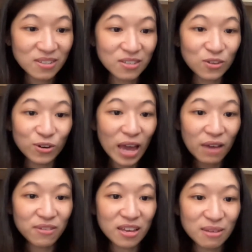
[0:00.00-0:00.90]
You don't have
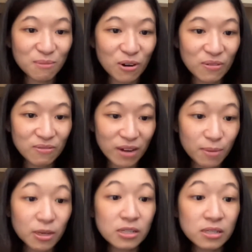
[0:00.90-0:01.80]
it anymore, right?
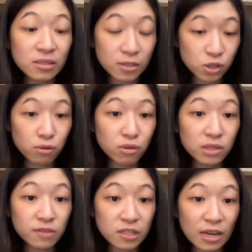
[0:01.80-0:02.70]
Because it's an
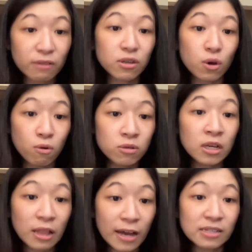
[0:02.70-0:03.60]
exclusive discount that only
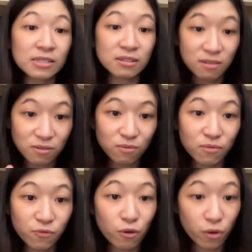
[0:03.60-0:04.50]
lasts
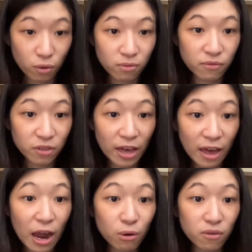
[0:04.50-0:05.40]
for that
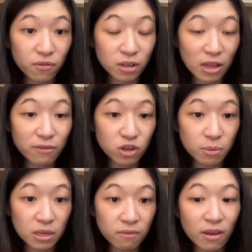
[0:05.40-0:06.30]
hour for the live
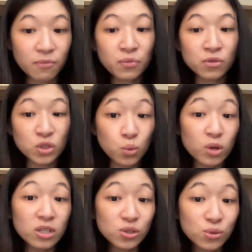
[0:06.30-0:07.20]
shopping event. So what
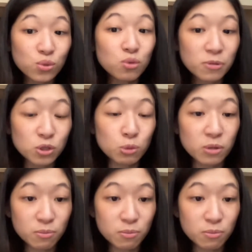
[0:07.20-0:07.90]
is super super